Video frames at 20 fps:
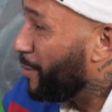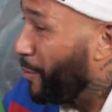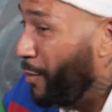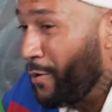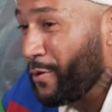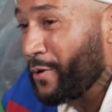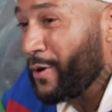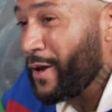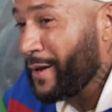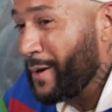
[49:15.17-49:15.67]

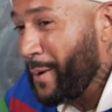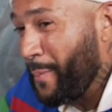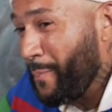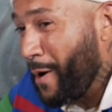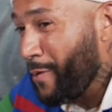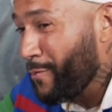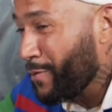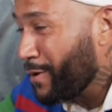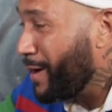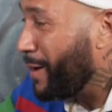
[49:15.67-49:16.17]
Damn. In
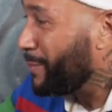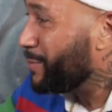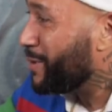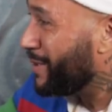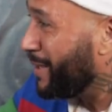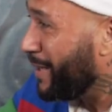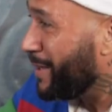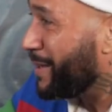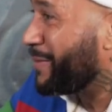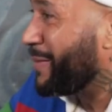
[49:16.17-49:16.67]
America, I'm
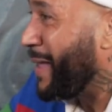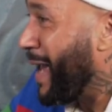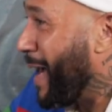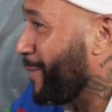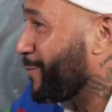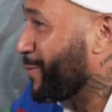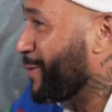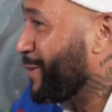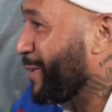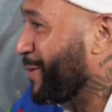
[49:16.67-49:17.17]
seeing
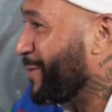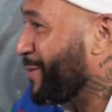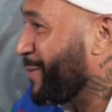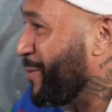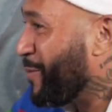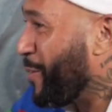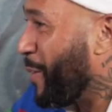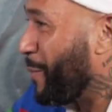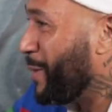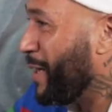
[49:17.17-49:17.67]
1,000.
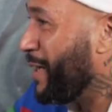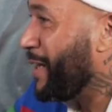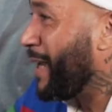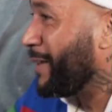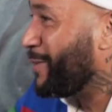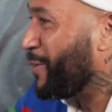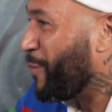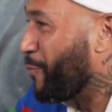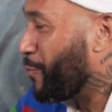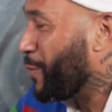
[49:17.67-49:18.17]
You know what I mean?
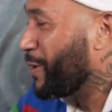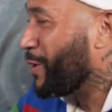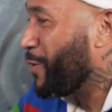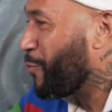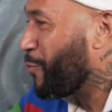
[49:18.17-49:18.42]
Like what